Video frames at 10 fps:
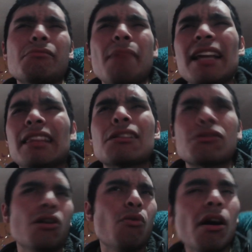man, that's
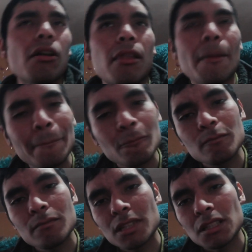so old.
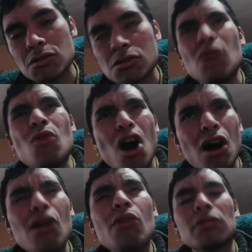So
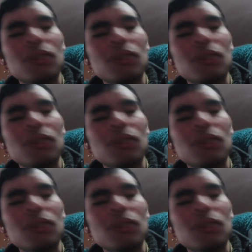old.